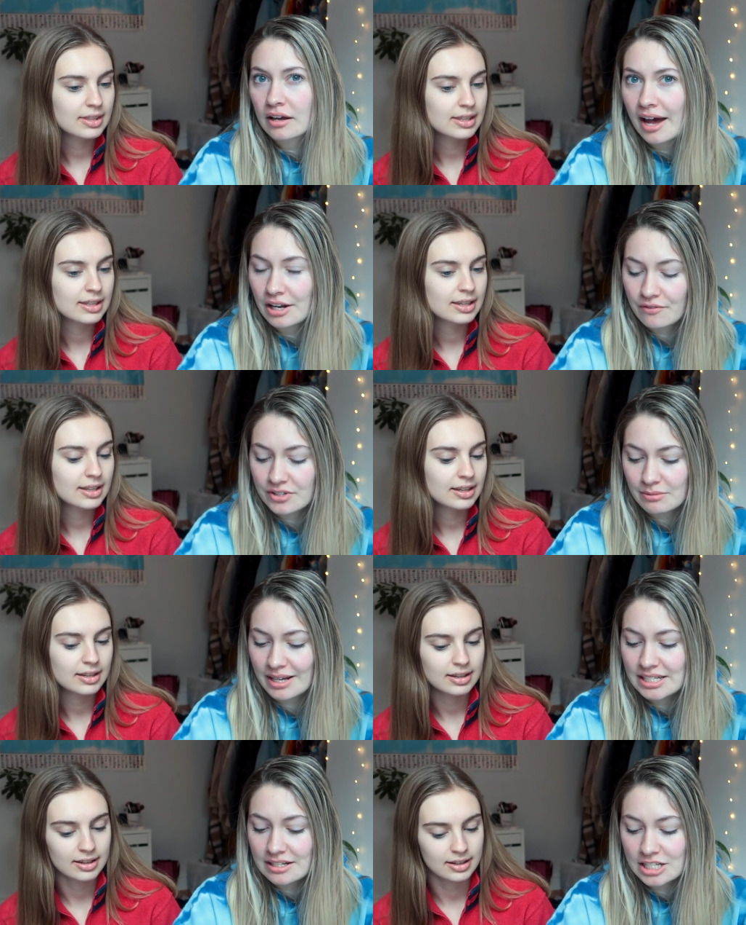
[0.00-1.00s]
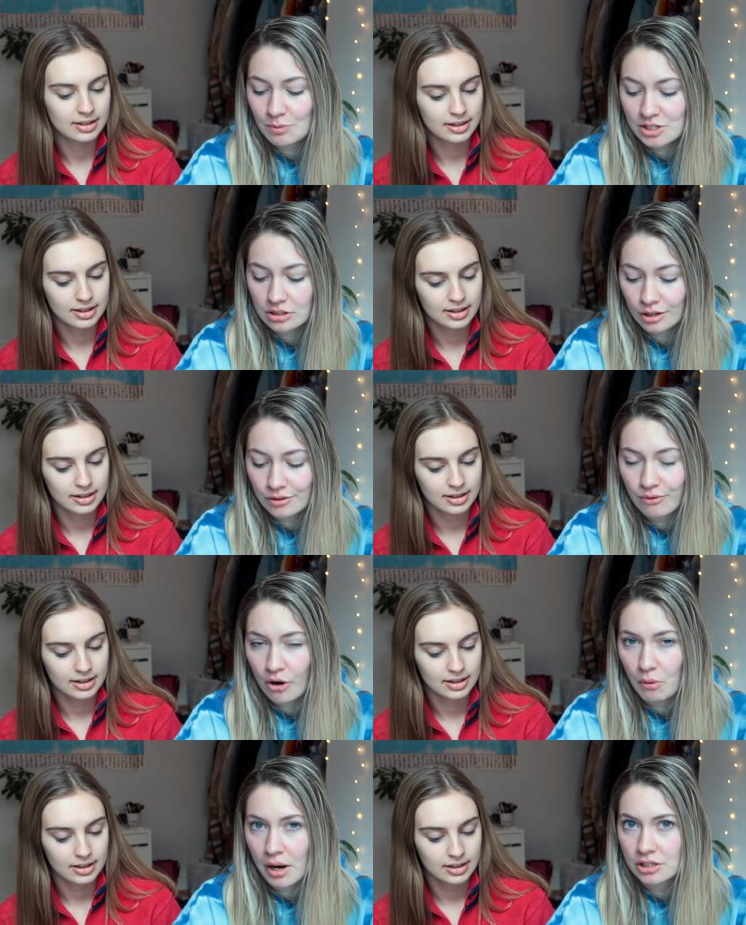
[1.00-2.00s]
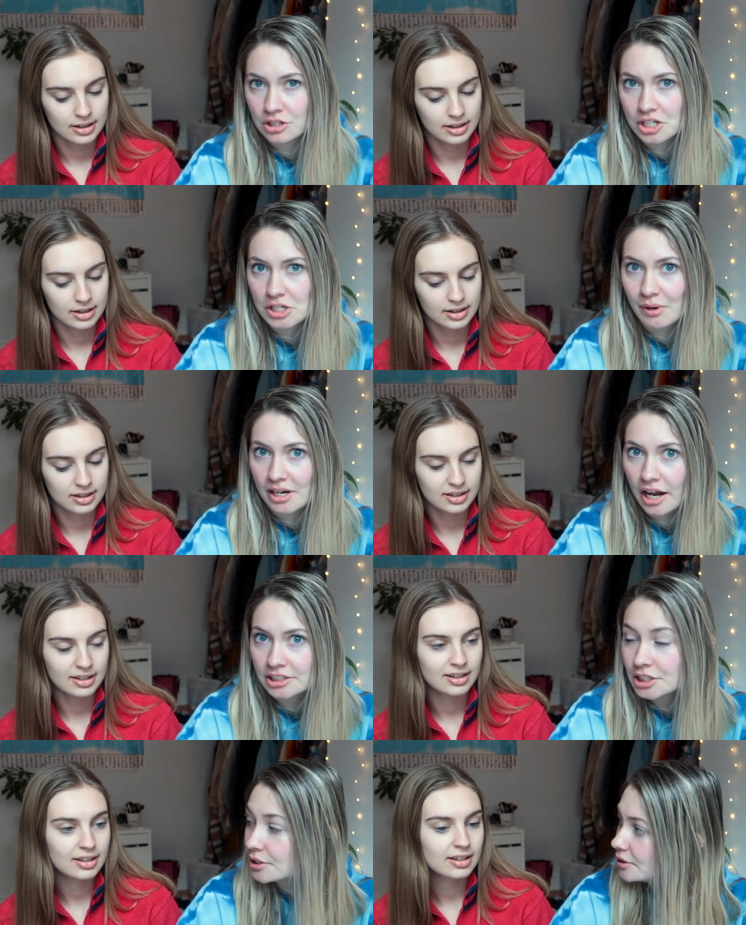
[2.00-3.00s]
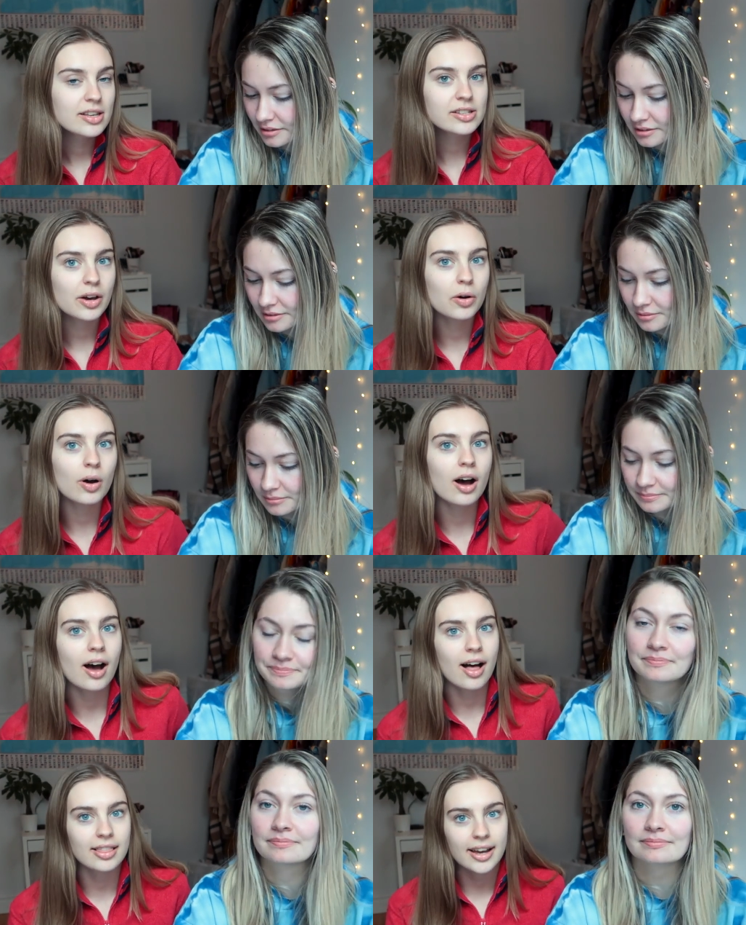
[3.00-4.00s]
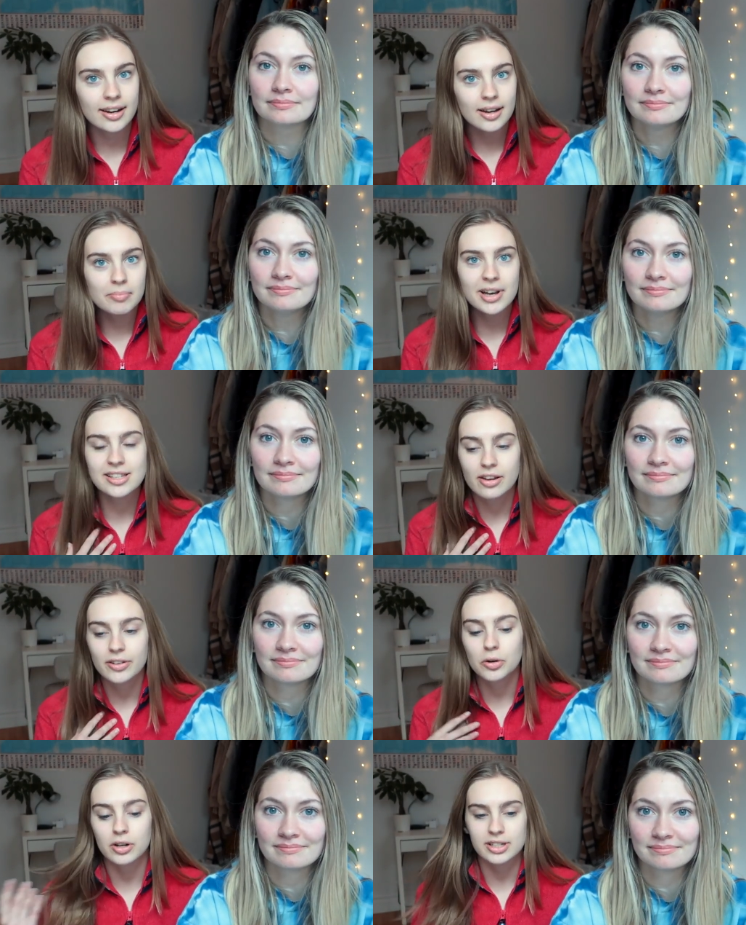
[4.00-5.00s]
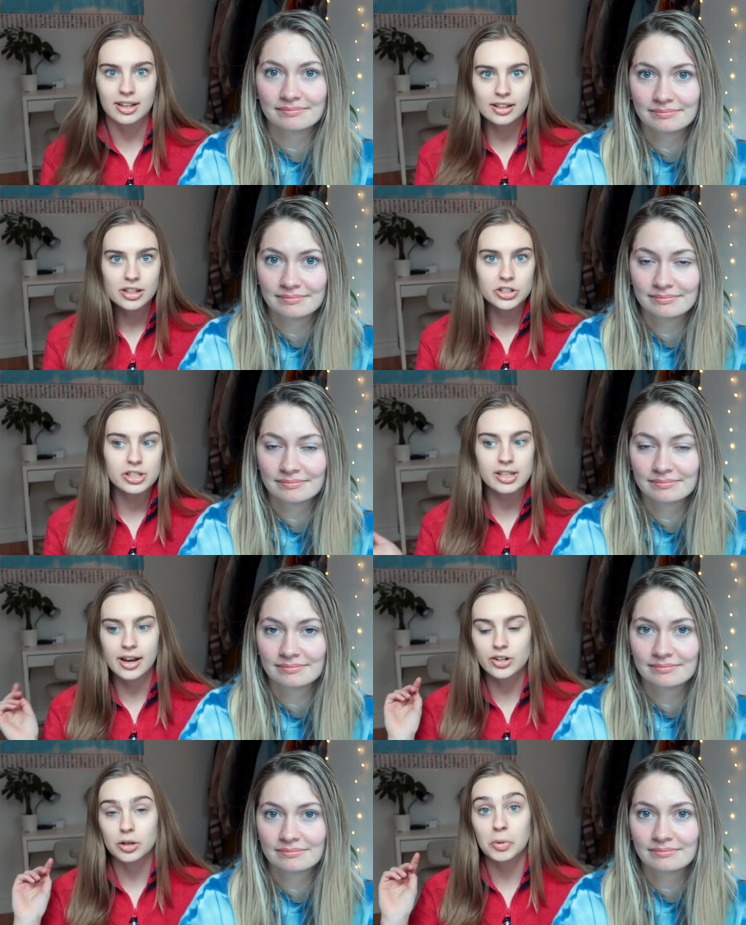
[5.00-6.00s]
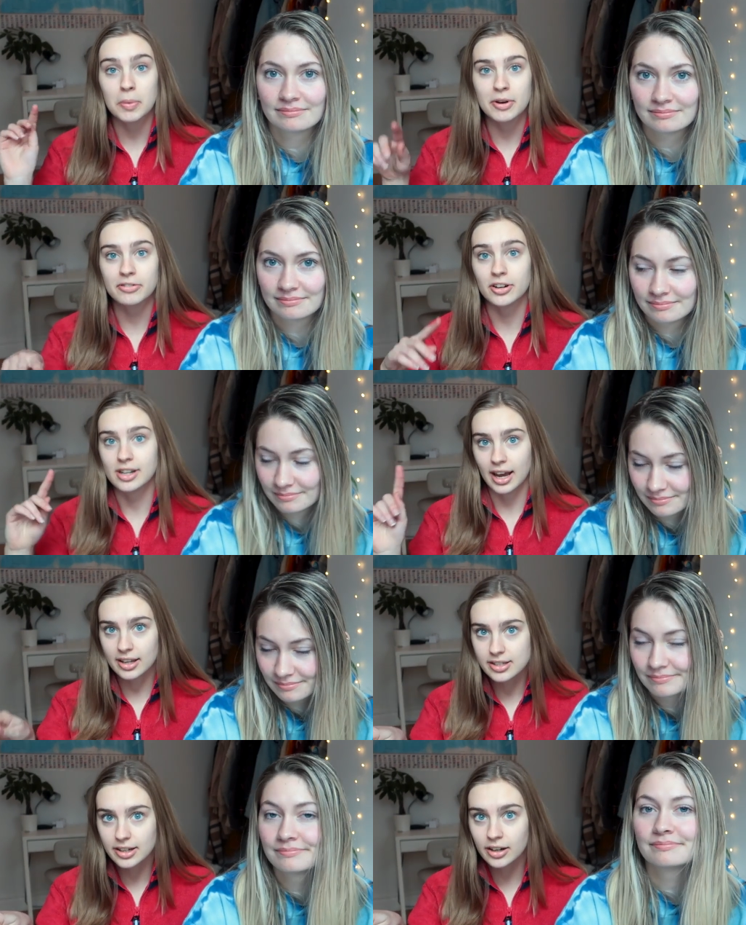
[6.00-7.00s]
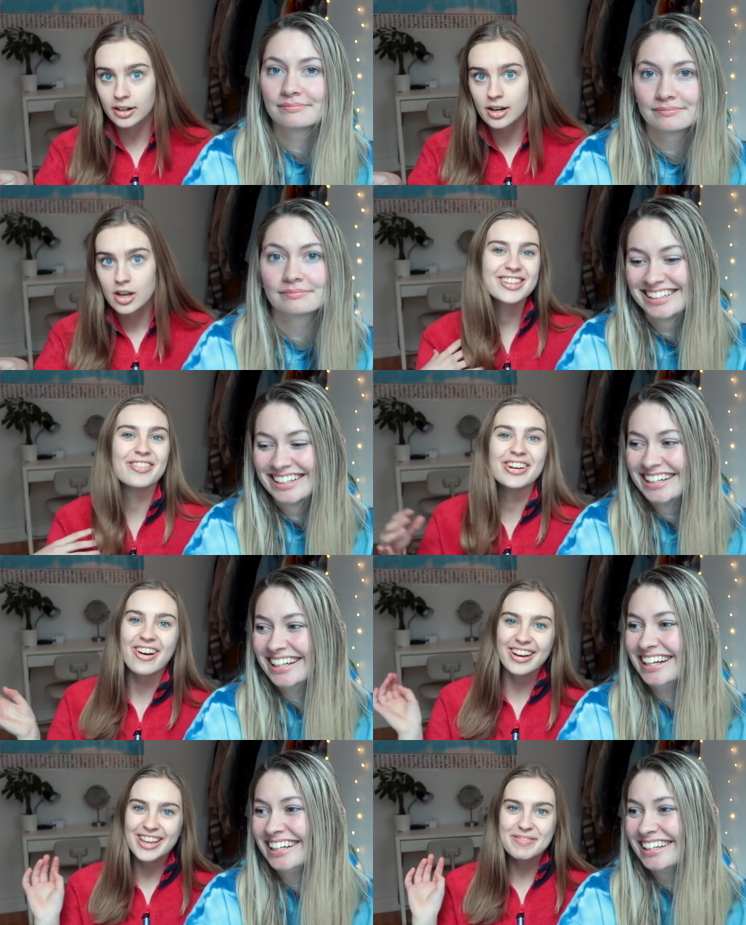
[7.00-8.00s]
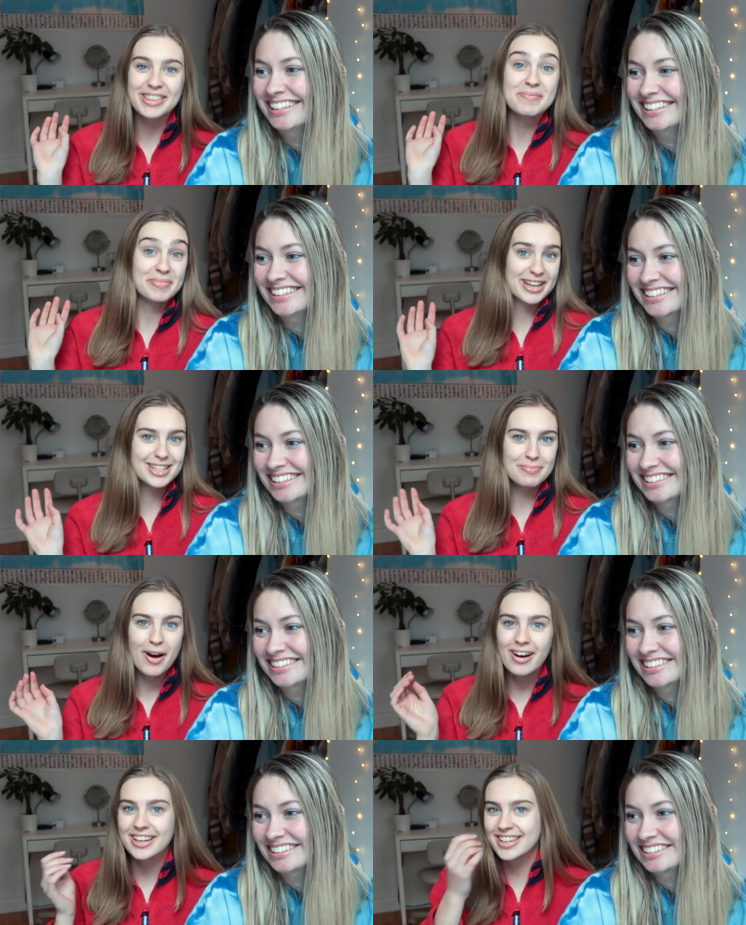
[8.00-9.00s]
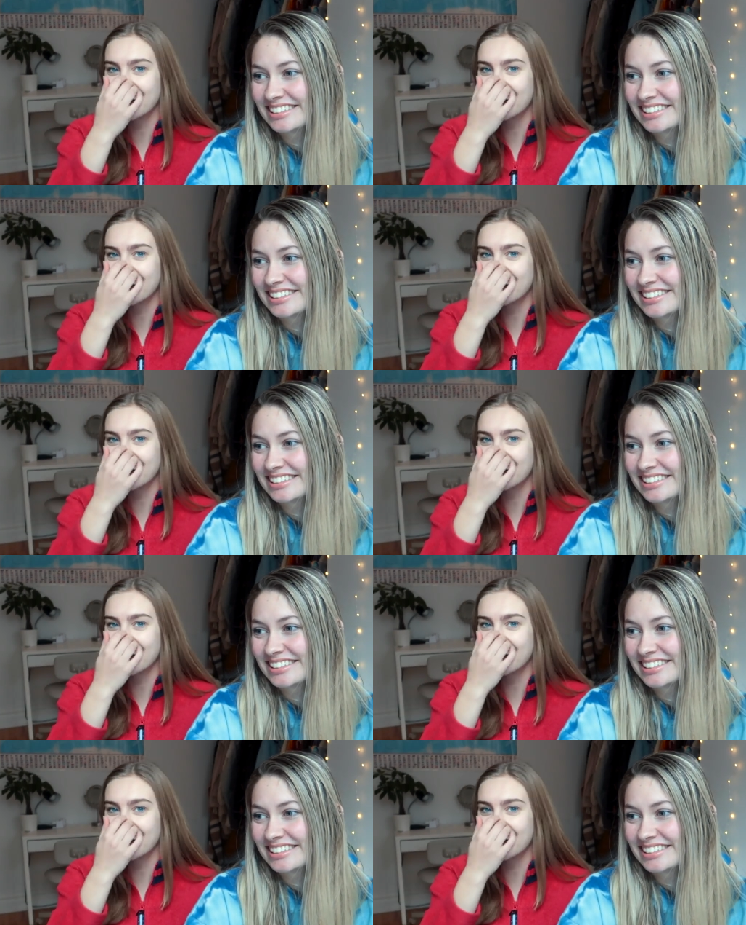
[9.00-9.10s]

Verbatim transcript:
Speaker 1: kind of some ideas what to look for, what to do, what not lot to do.
Speaker 2: So Alena, myself, and Cordelia just signed our apartment for next year. So we're not keeping the bitch box,